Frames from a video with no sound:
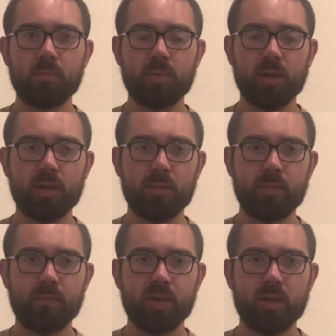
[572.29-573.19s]
But
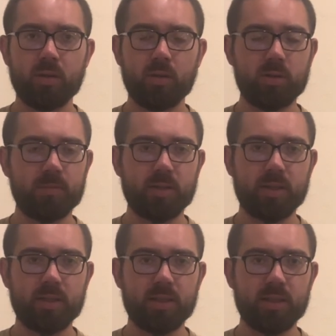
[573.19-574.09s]

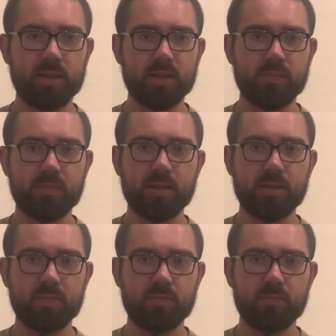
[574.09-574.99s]
ultimately, he's